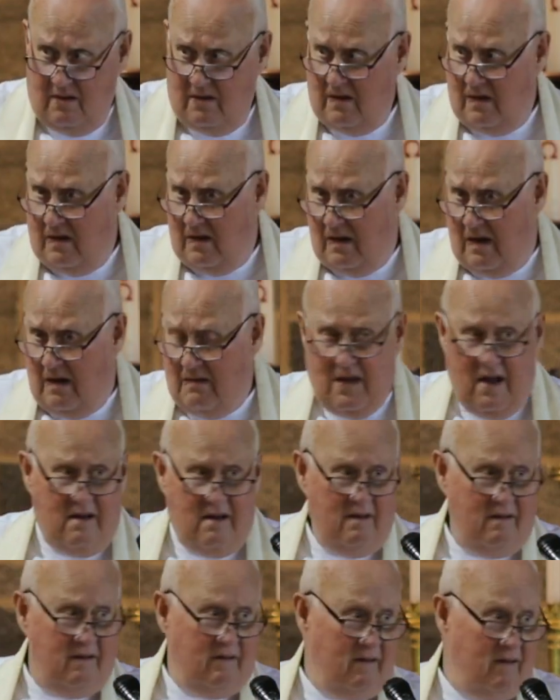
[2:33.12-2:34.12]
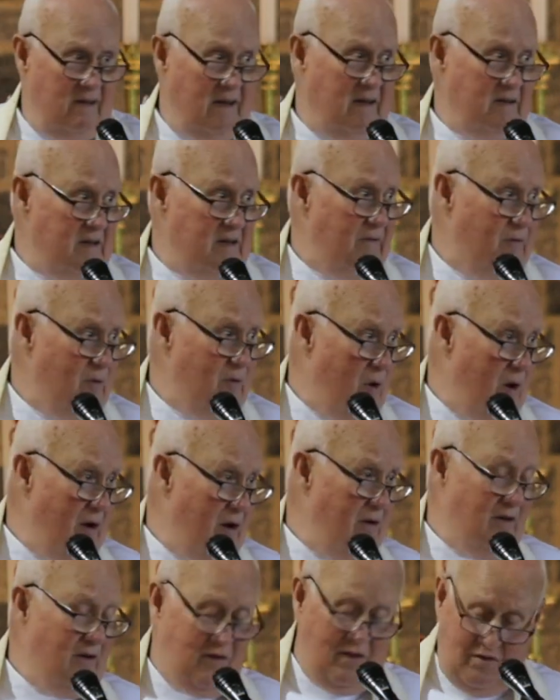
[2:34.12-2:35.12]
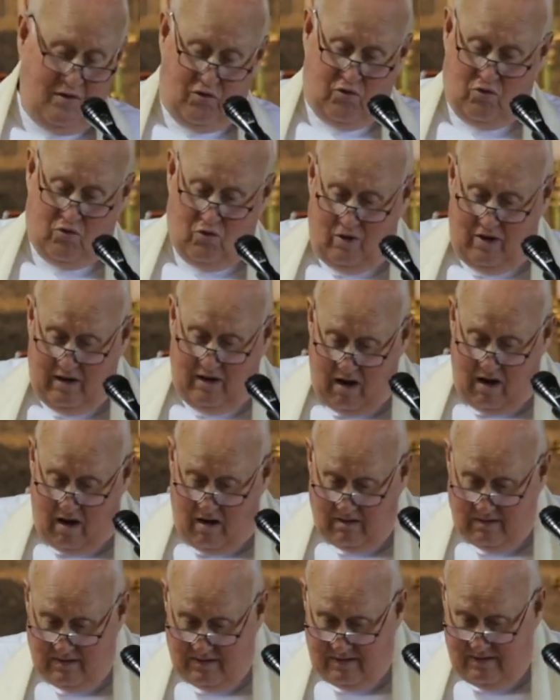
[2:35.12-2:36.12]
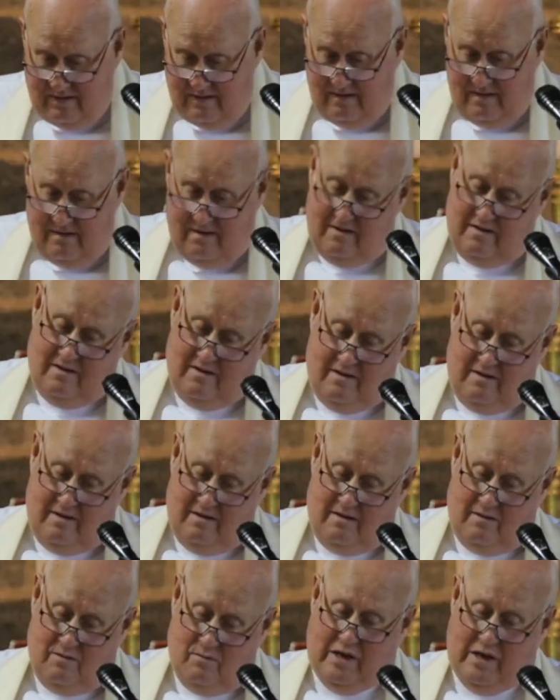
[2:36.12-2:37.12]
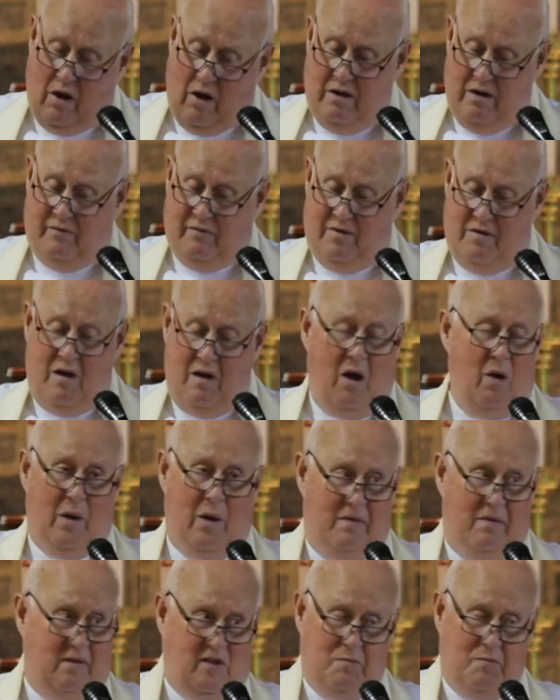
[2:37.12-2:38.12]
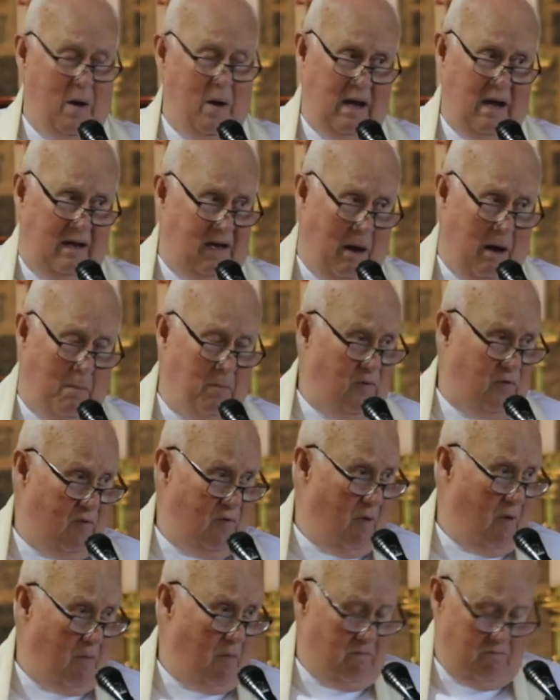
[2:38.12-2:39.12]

And then, as if your origins truly count, "We don't even know where this man comes from.